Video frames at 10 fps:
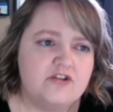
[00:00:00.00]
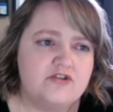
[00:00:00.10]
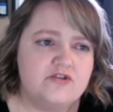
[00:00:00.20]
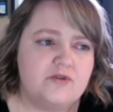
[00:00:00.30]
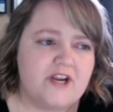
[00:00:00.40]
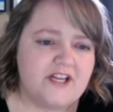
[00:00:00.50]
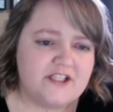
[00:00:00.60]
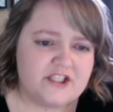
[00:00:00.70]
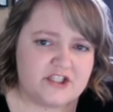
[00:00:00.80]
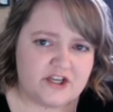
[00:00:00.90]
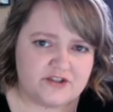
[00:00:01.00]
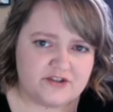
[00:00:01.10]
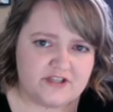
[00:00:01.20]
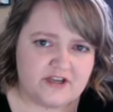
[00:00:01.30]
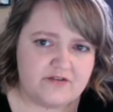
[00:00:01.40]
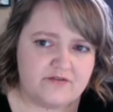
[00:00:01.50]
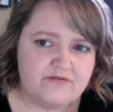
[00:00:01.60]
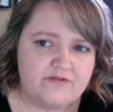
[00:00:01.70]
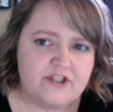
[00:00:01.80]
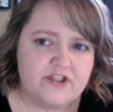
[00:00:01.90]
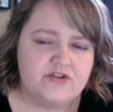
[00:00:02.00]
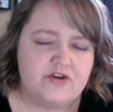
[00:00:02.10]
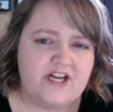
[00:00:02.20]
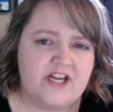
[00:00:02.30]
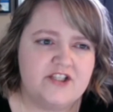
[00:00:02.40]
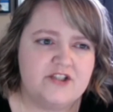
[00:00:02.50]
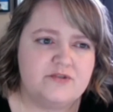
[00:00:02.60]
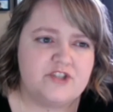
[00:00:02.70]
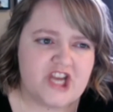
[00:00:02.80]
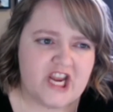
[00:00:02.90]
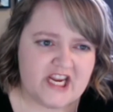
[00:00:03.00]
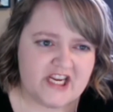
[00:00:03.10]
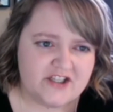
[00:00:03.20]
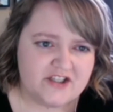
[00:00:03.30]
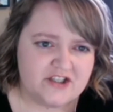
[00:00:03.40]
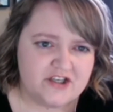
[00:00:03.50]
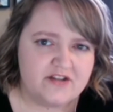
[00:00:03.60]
Try not to judge yourself. Try not to change